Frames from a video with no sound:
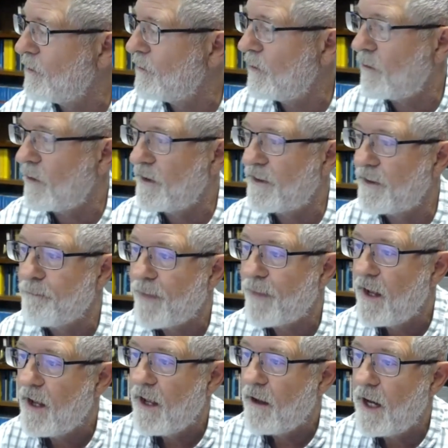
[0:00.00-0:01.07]
go north.
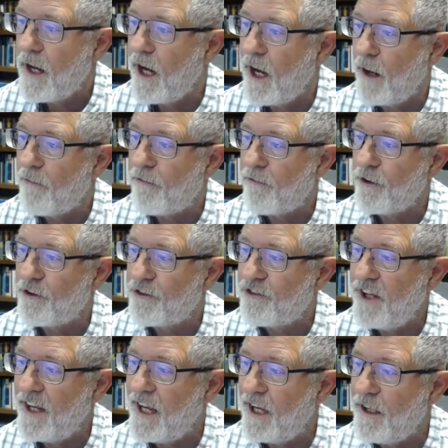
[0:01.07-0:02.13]
Verse
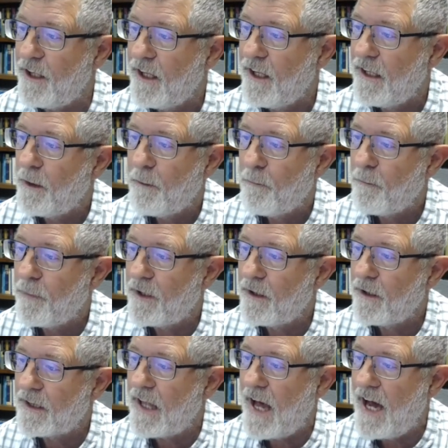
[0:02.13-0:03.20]
10, but
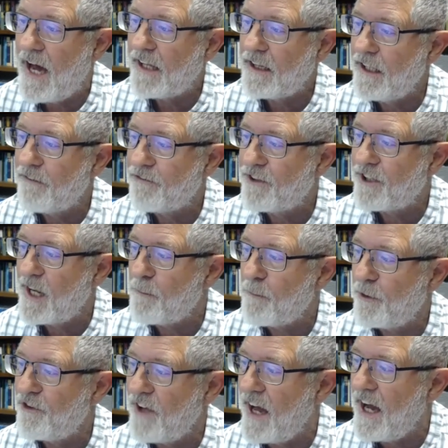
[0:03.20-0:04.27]
Lot lifted
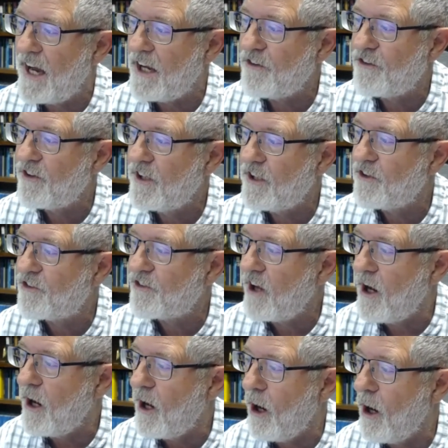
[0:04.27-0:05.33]
up his eyes and
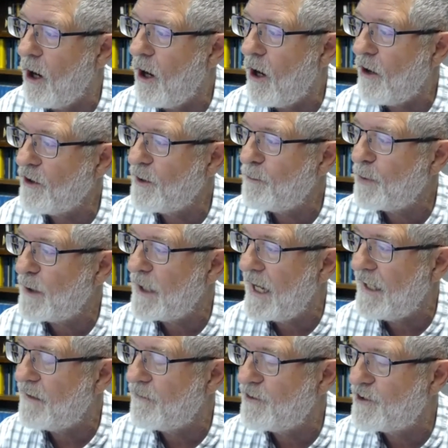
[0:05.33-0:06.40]
saw all the
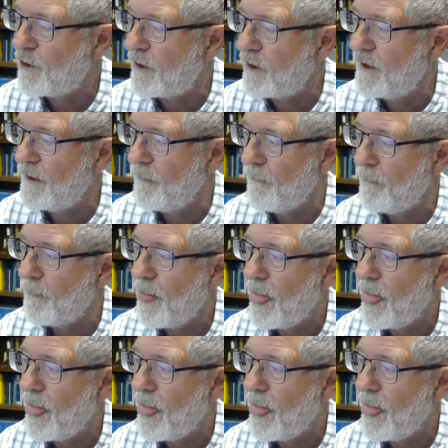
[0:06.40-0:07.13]
plain of Jordan.